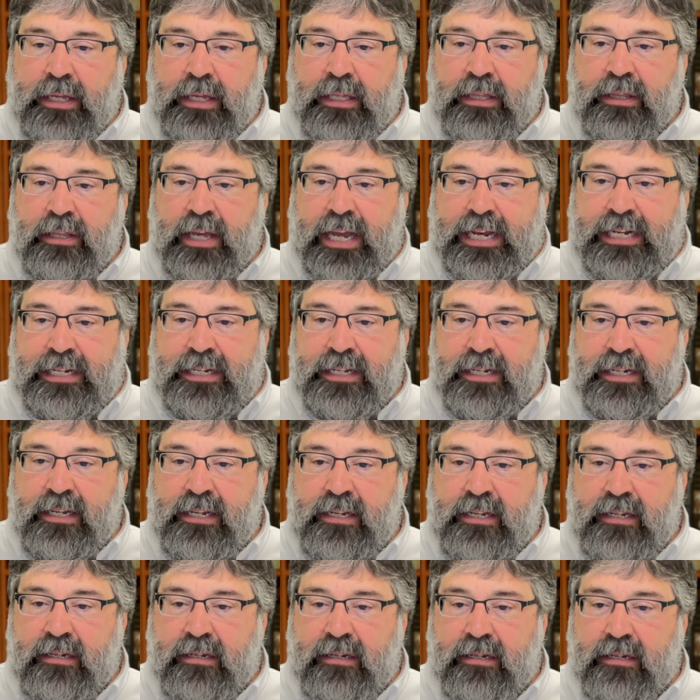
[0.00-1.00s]
they
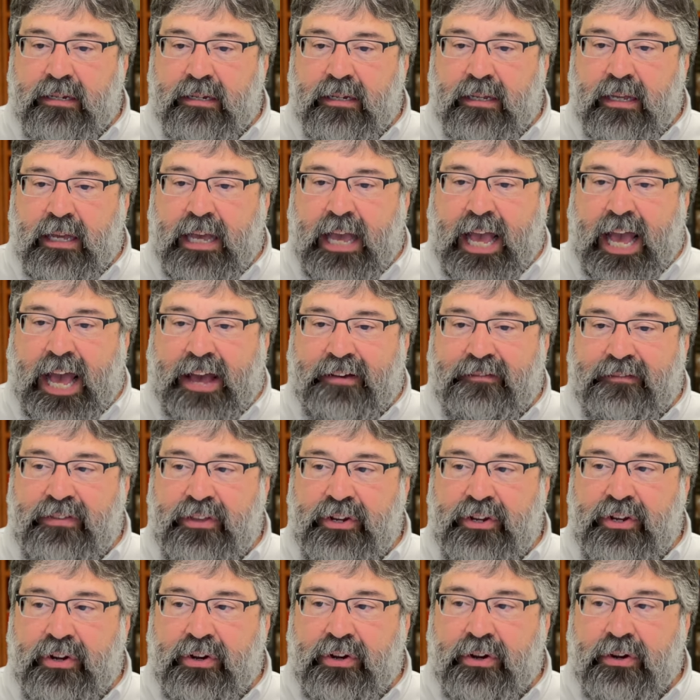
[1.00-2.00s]
didn't have the
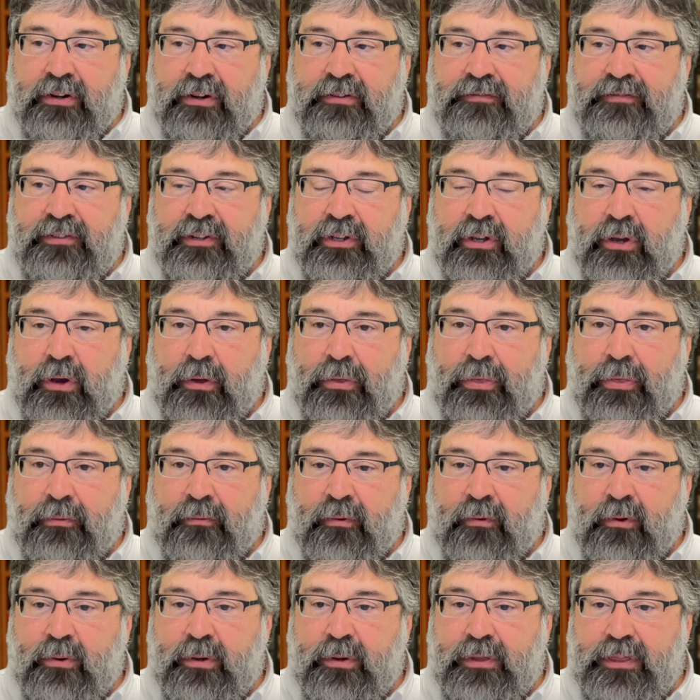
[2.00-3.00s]
nerve to go
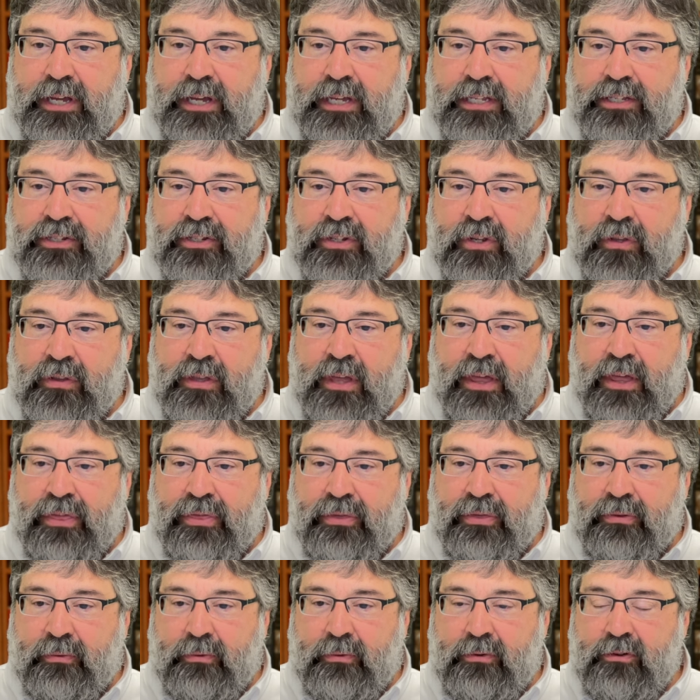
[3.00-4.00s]
through with it, so they
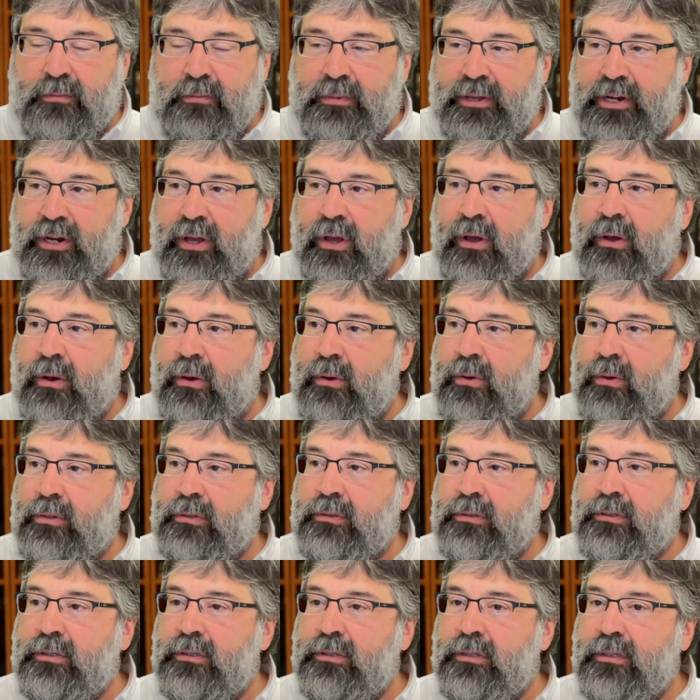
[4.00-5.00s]
threw him in a
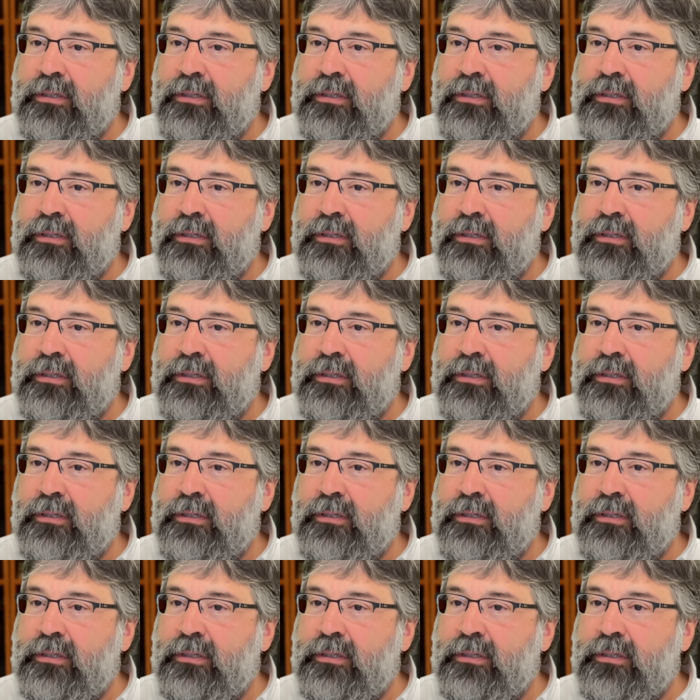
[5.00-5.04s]
hole.